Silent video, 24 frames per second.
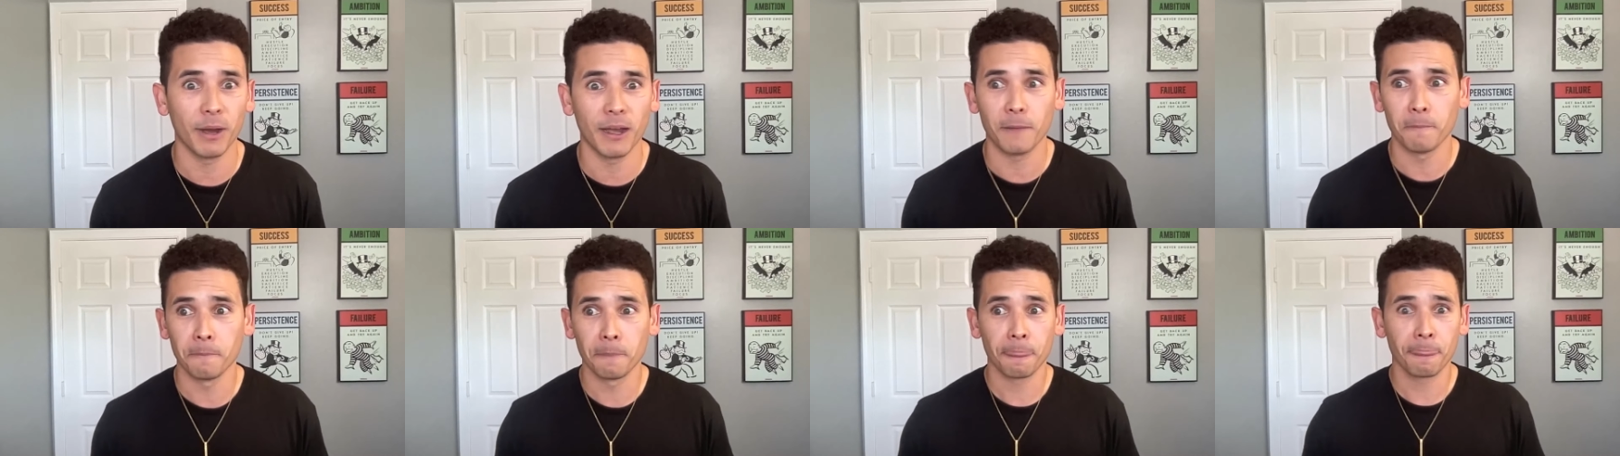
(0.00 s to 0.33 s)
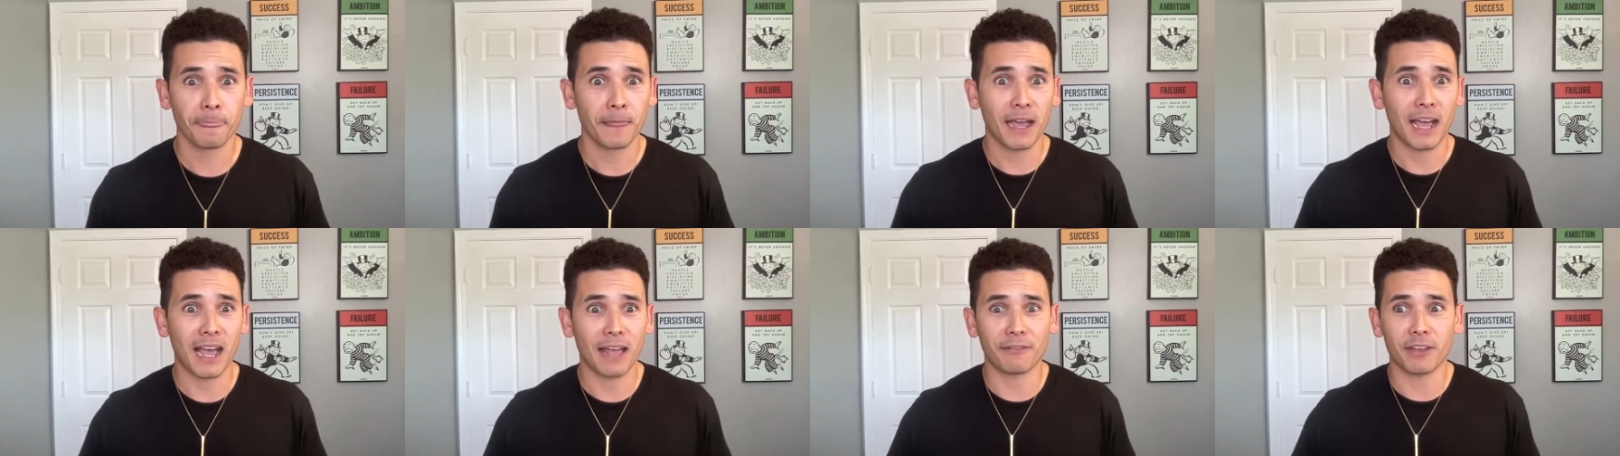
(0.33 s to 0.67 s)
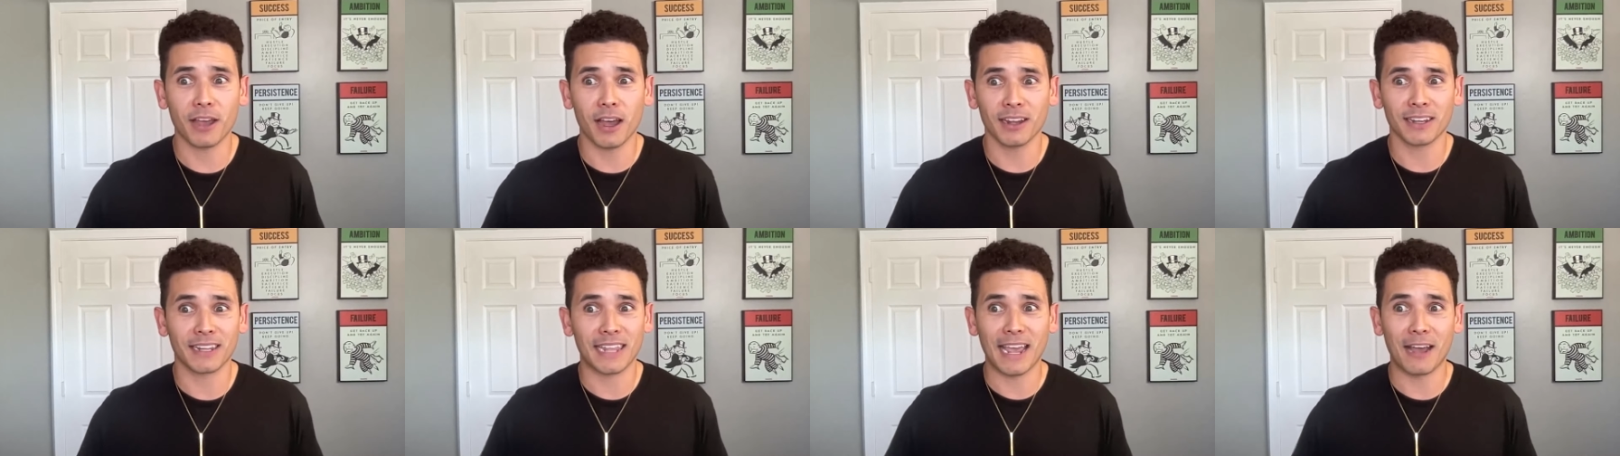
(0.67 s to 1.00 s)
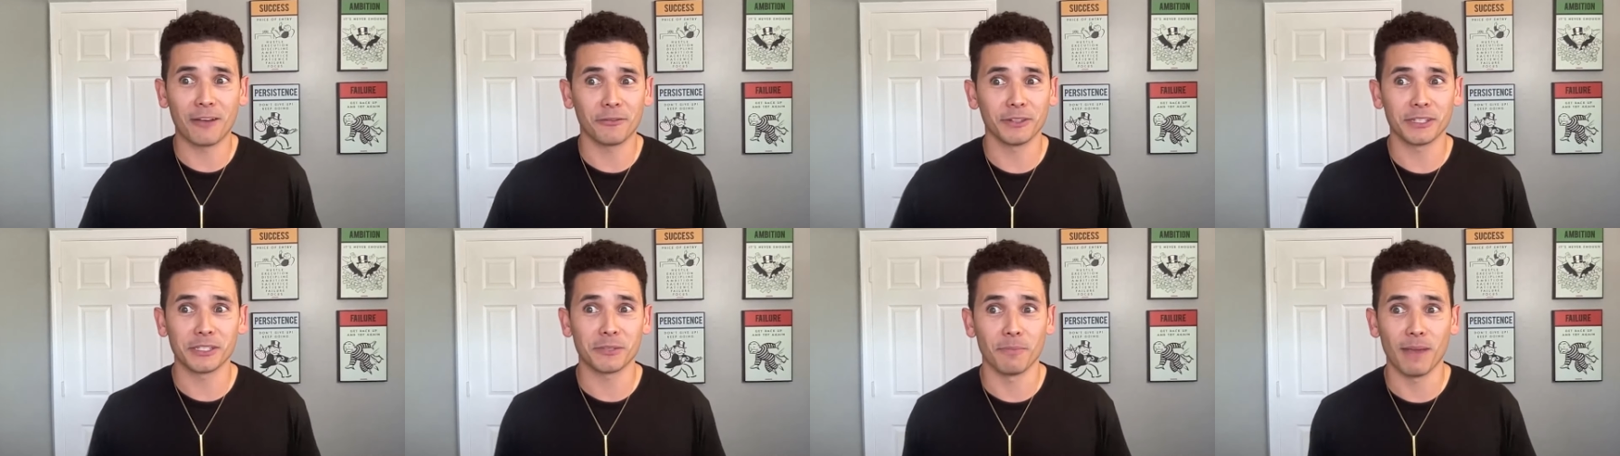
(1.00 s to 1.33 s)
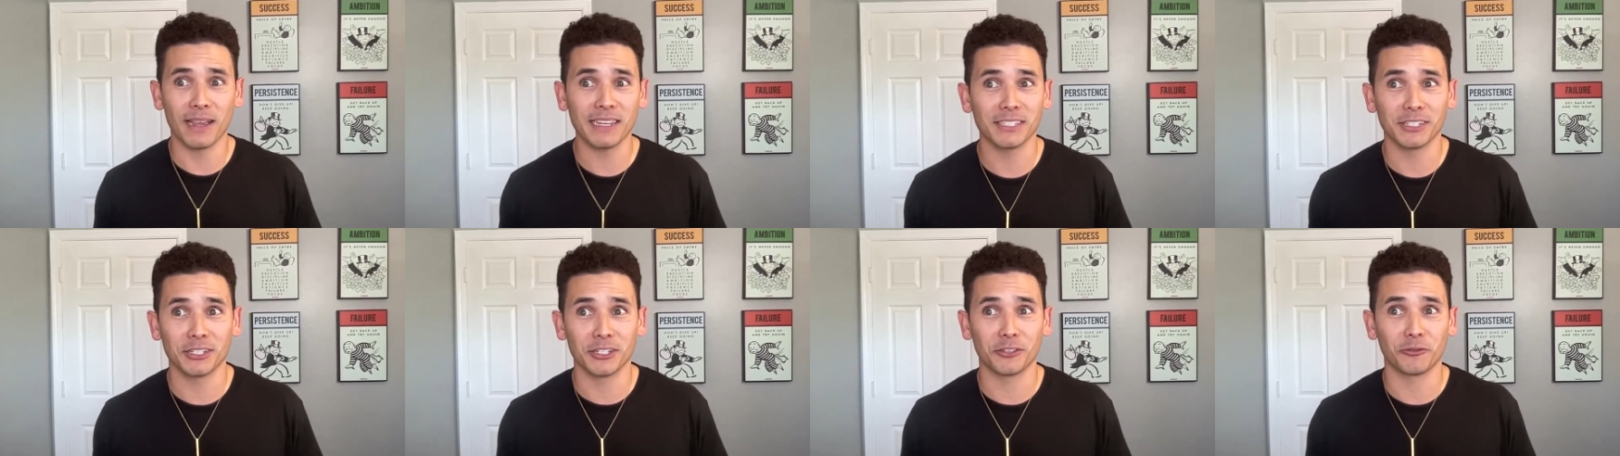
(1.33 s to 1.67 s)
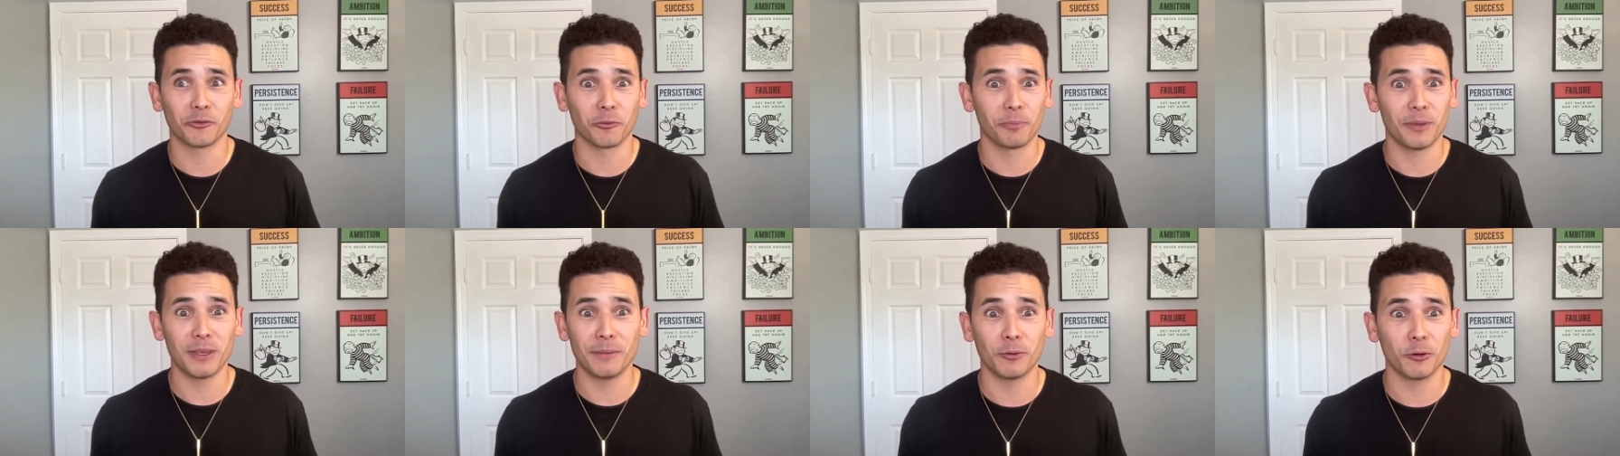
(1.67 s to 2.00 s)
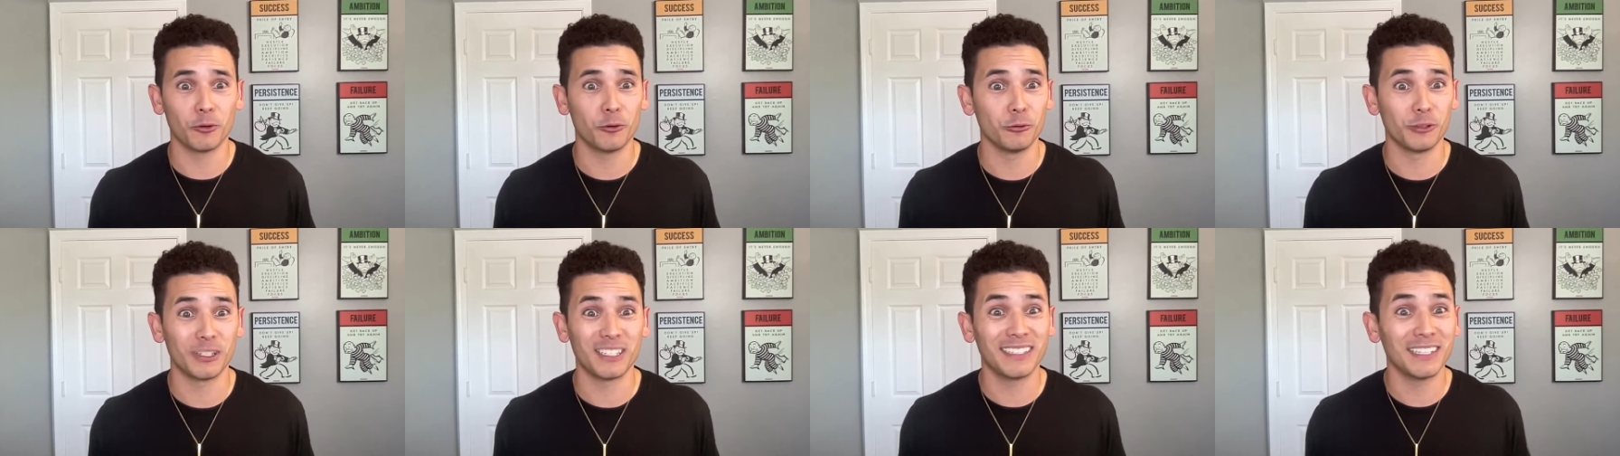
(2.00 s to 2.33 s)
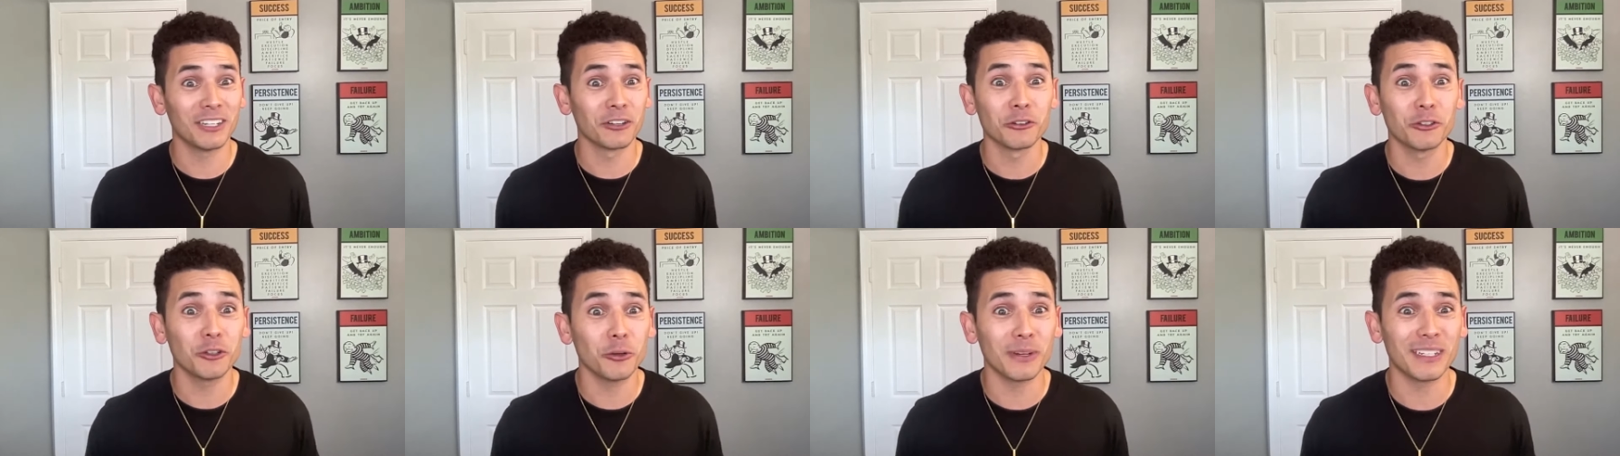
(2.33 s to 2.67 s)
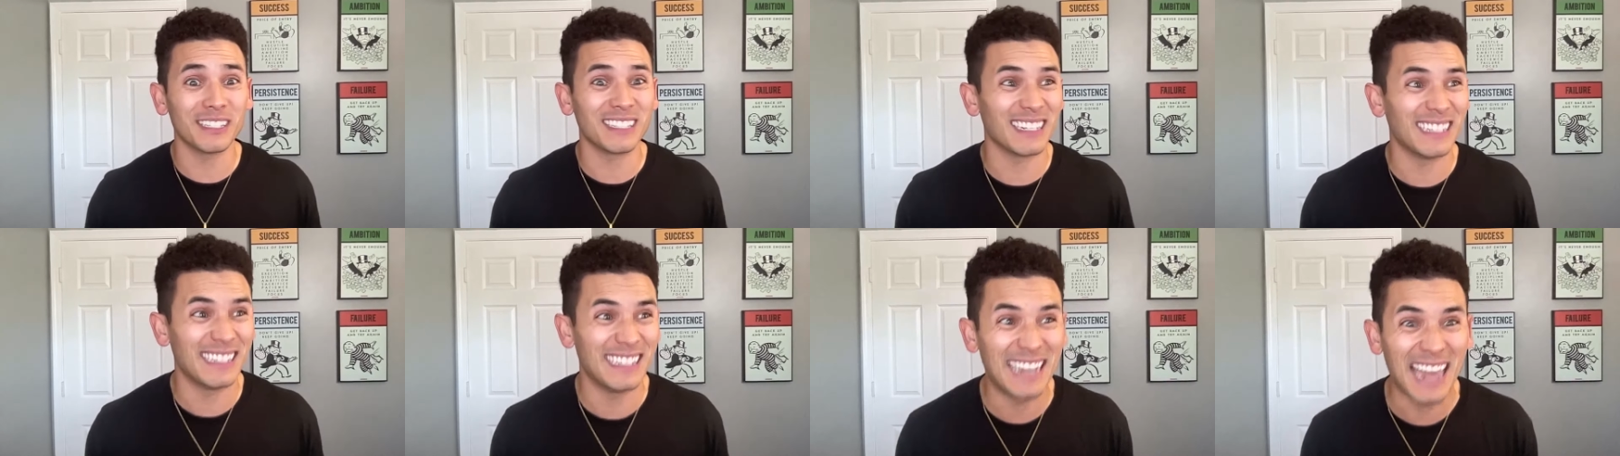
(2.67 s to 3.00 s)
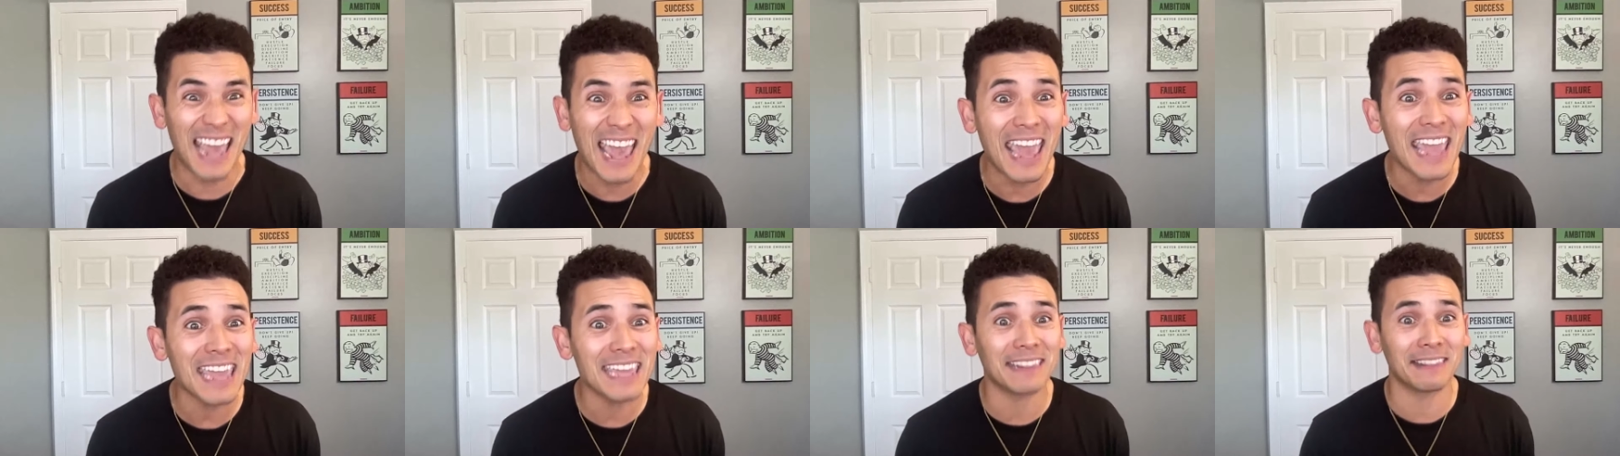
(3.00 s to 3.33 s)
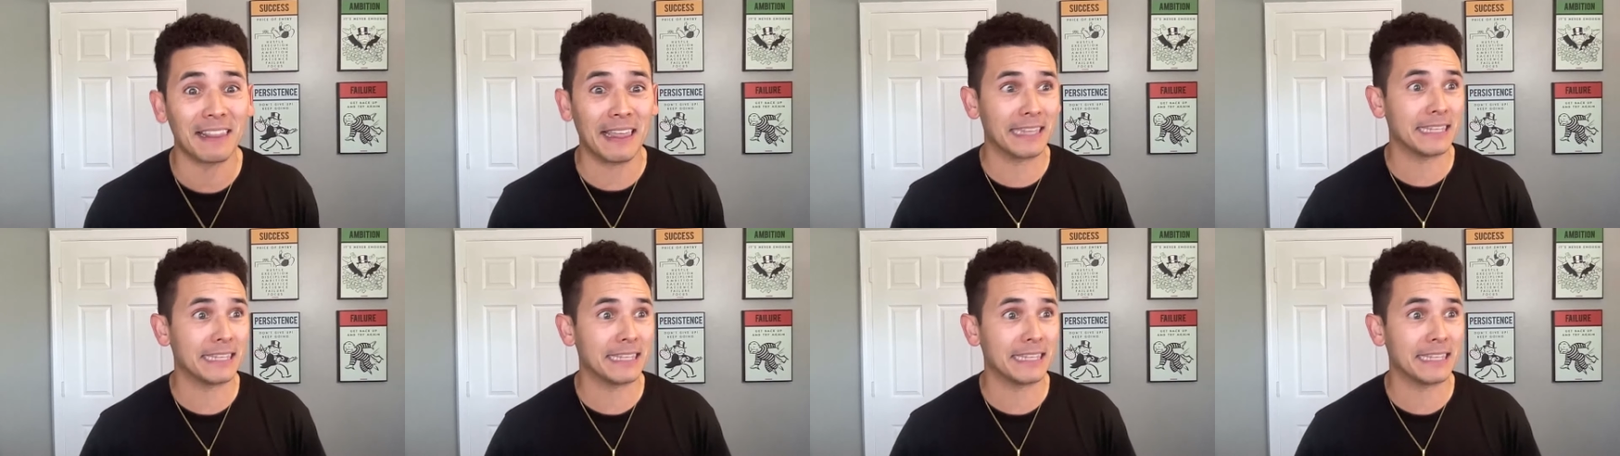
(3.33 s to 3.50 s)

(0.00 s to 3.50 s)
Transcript: But I've gotten countless messages from people who still do it today,